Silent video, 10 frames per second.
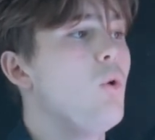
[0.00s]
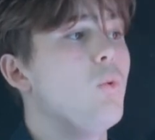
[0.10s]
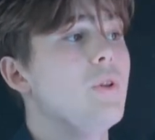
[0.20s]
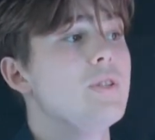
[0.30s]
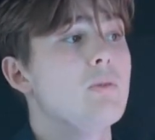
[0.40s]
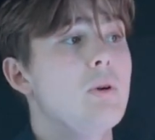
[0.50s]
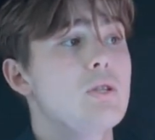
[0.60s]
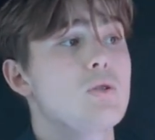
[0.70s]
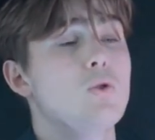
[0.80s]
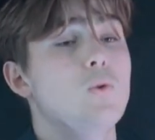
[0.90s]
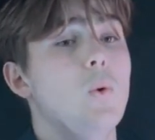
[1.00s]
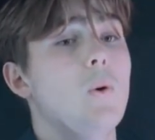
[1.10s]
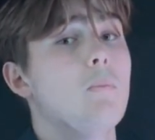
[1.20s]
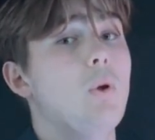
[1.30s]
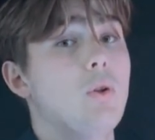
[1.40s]
With a
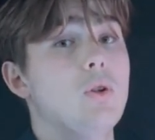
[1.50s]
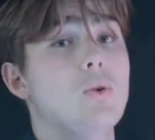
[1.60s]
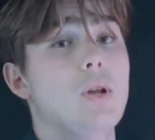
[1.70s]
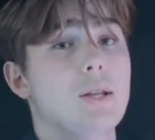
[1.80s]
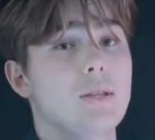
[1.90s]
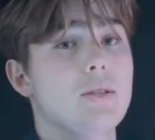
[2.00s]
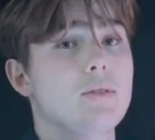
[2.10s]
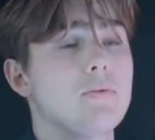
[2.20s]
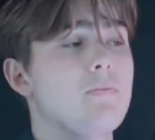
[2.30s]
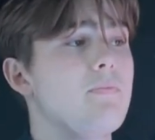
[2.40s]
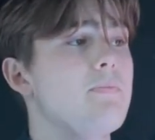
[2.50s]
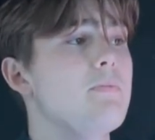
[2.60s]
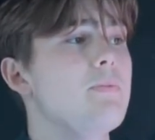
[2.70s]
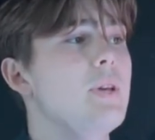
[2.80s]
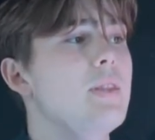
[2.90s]
symmetrical molecule like this,
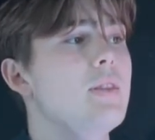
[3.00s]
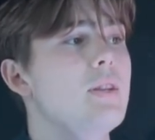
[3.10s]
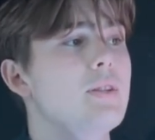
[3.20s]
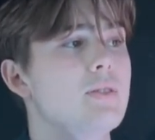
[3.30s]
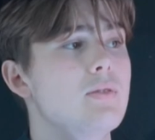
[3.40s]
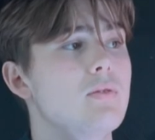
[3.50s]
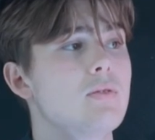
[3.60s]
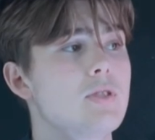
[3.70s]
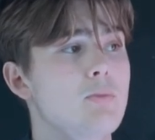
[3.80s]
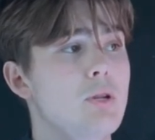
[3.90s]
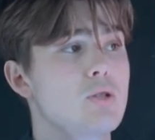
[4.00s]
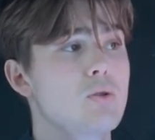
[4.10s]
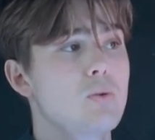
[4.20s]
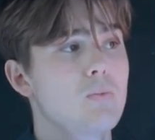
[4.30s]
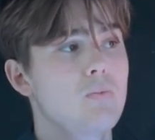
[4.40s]
ethene is
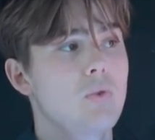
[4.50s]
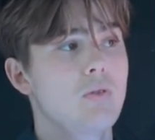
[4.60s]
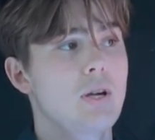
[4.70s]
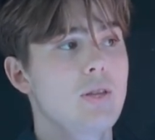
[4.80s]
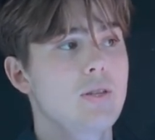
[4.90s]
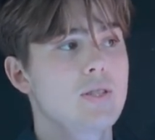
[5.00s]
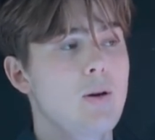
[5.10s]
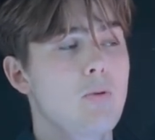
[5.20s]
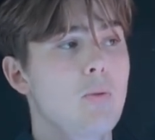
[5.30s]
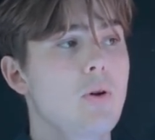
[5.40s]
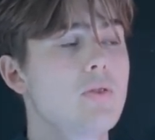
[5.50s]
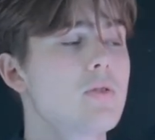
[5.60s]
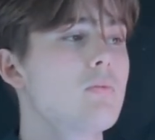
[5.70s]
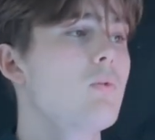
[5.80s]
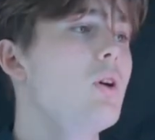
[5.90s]
symmetrical around this double bond,
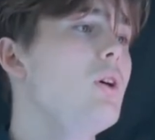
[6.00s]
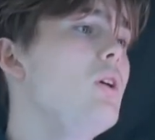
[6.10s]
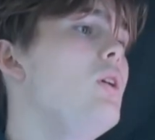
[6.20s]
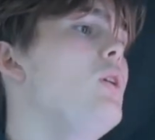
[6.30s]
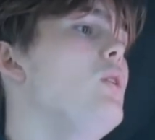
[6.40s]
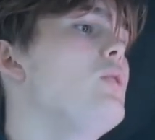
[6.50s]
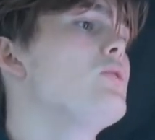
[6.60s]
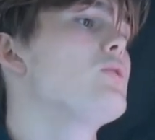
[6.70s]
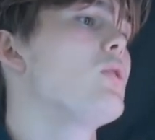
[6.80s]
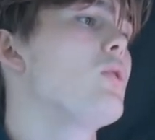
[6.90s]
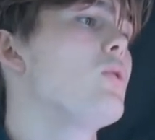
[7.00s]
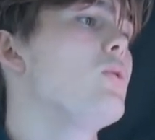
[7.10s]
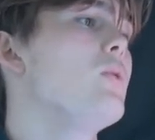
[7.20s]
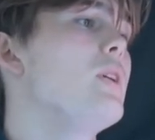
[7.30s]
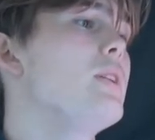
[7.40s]
so